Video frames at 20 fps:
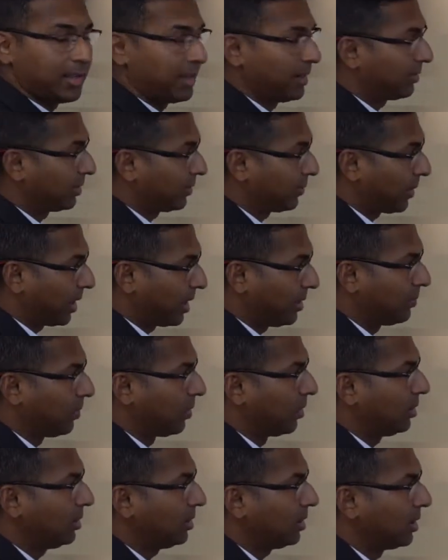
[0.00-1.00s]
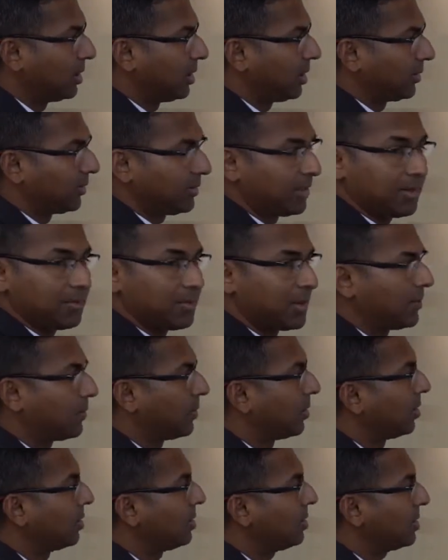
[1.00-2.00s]
is a pi bond, sigma
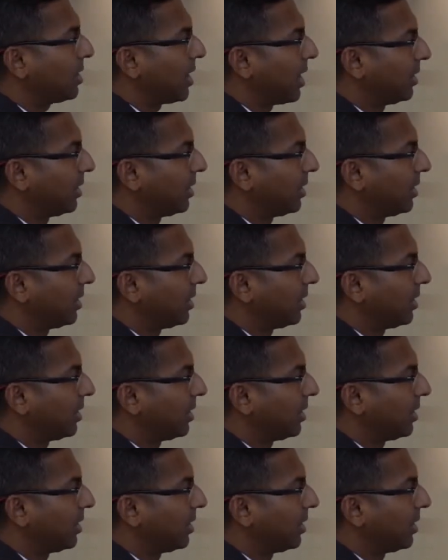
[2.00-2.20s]
bond,